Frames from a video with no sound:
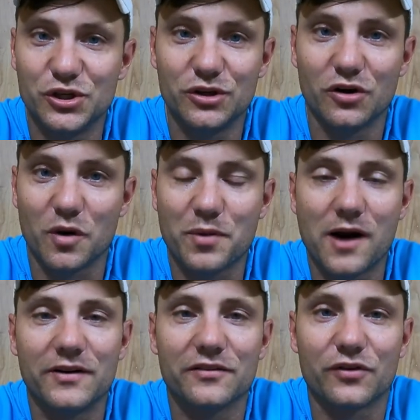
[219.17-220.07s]
you are
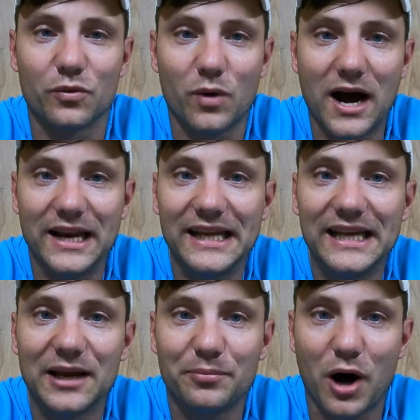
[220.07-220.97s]
perfect for
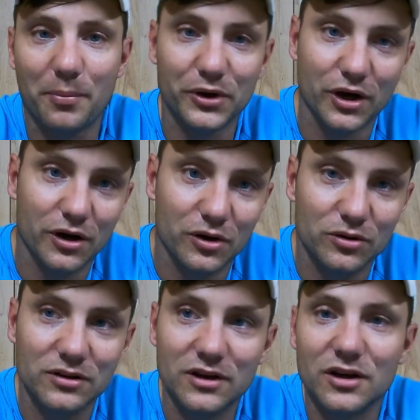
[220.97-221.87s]
whiting,
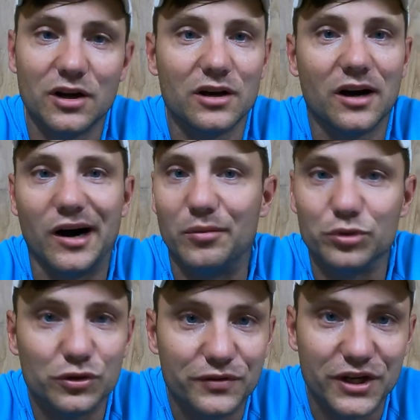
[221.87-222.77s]
pompano,
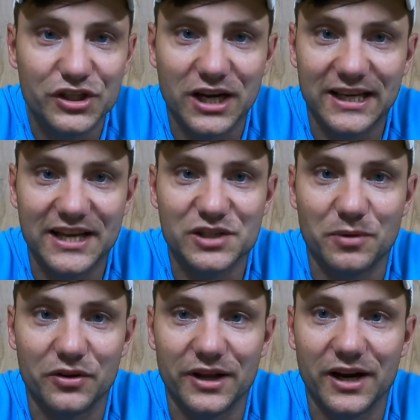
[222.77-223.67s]
bluefish, I catch them
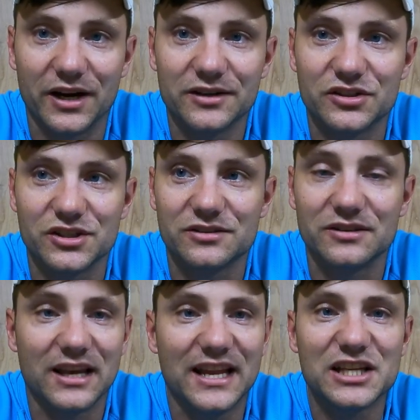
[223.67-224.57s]
on there.
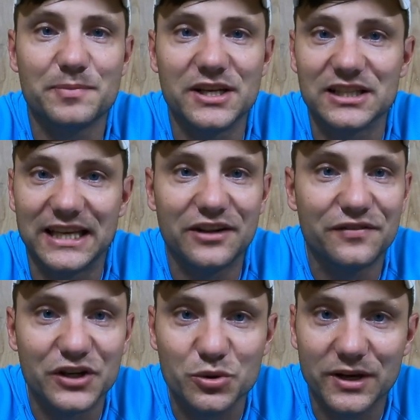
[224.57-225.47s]
Just any species,
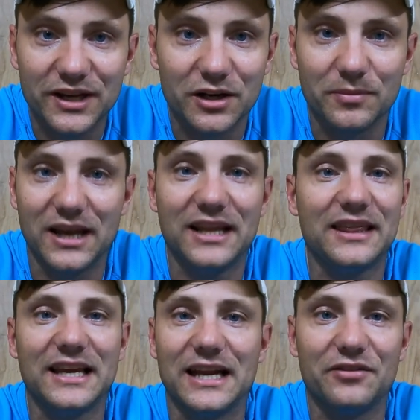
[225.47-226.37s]
ladyfish will hit them,
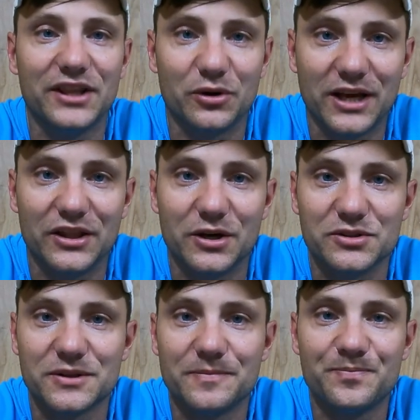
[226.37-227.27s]
anything and everything will hit
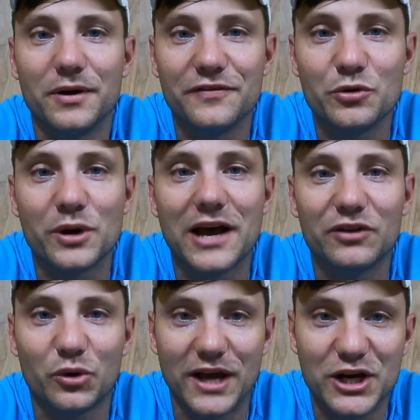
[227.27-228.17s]
those. But if you want to have
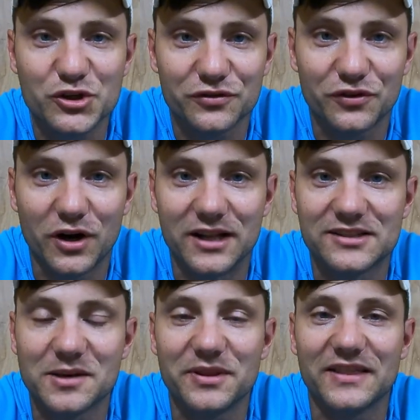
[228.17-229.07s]
a little extra
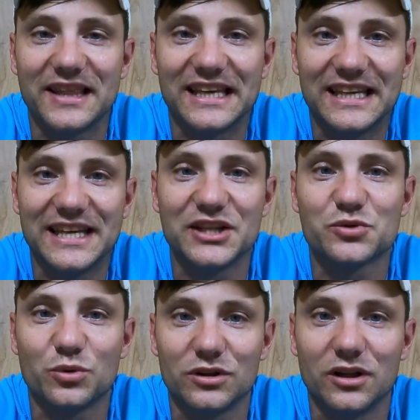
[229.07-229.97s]
fun, something that the
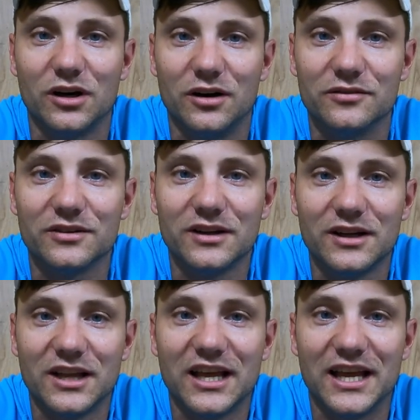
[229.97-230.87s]
kids will love
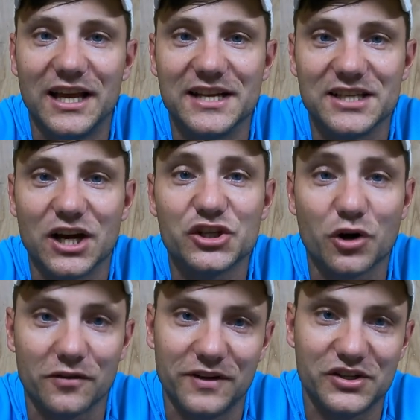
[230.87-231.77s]
is
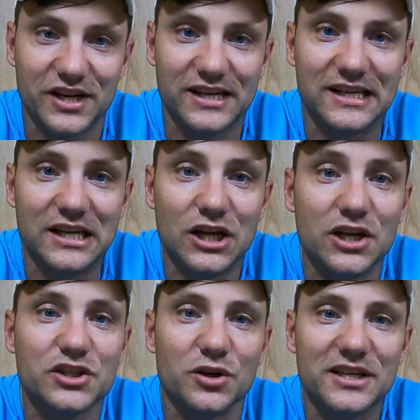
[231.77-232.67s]
shark fishing.
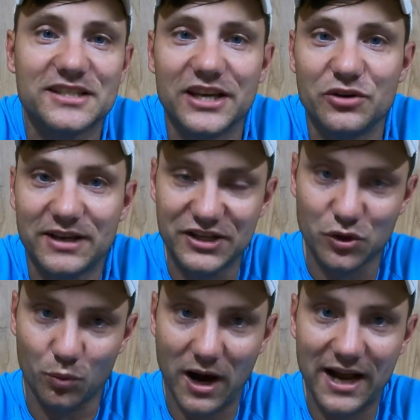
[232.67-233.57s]
So let's say you catch
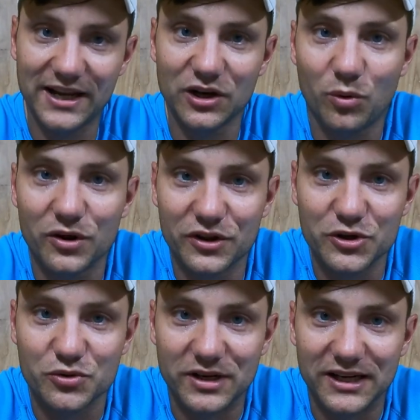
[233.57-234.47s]
a whiting on one of
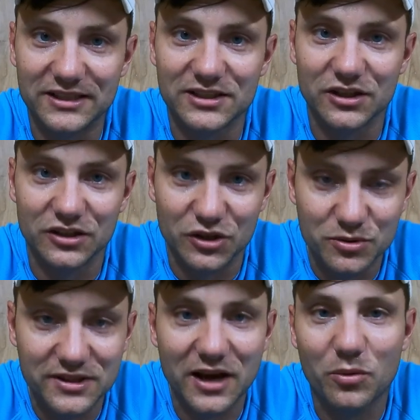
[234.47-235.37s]
those rigs,
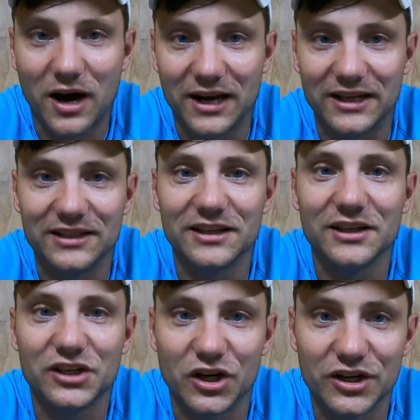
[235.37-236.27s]
use that whiting,
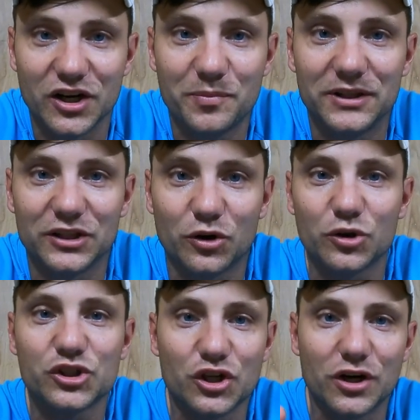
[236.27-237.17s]
cut it up in
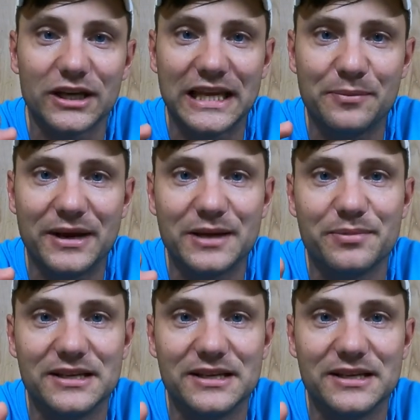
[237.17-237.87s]
little chunky bait